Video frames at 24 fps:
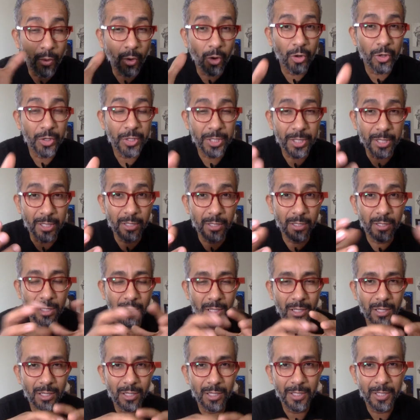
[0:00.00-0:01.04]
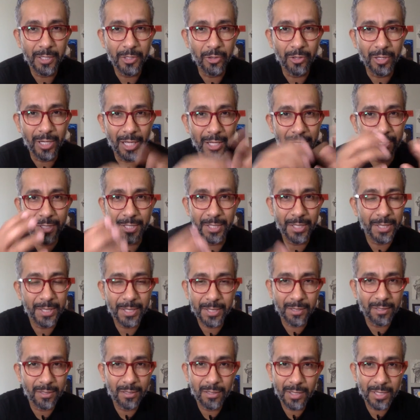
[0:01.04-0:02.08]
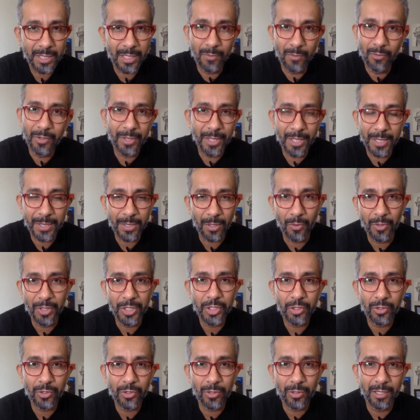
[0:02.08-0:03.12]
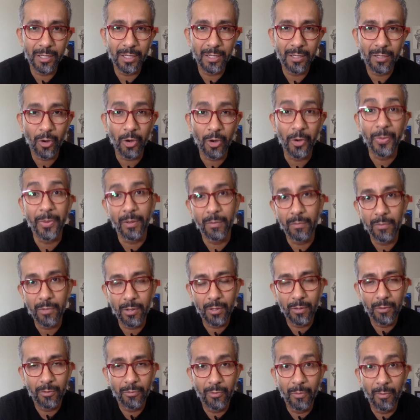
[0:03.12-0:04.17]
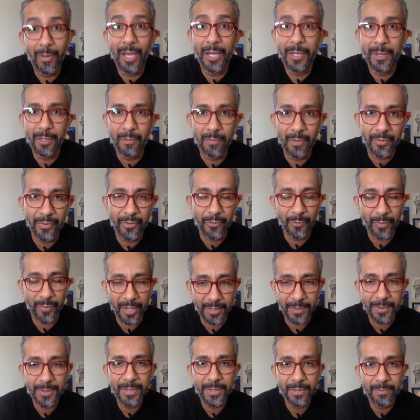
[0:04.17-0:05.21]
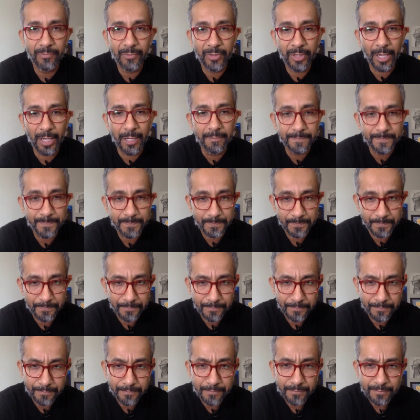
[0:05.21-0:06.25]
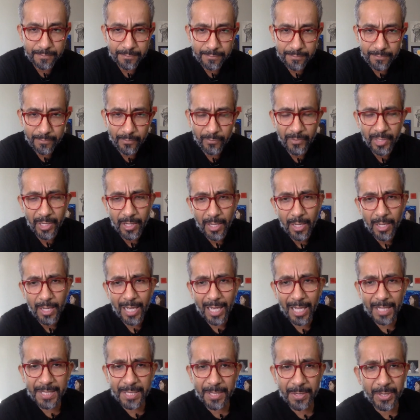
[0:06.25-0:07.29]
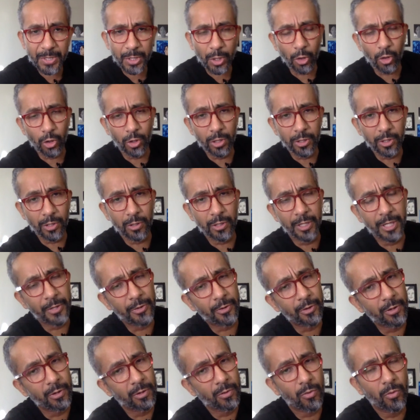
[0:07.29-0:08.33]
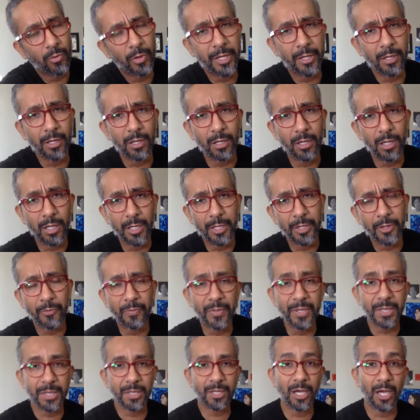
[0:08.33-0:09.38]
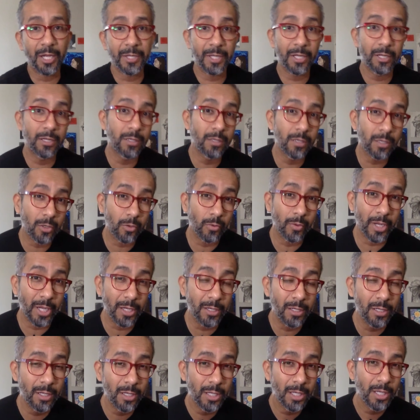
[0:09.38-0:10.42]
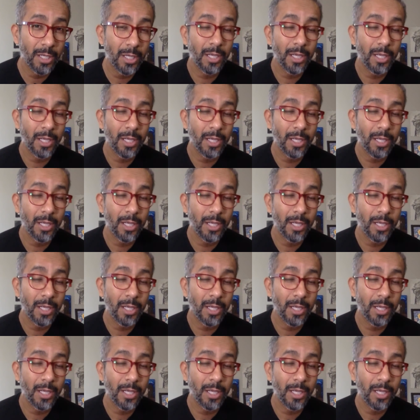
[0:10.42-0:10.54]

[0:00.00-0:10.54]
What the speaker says: person. You're not just someone that's always trying to hurt them or remind them of their pains. Okay. I said this earlier. Another piece of content you could create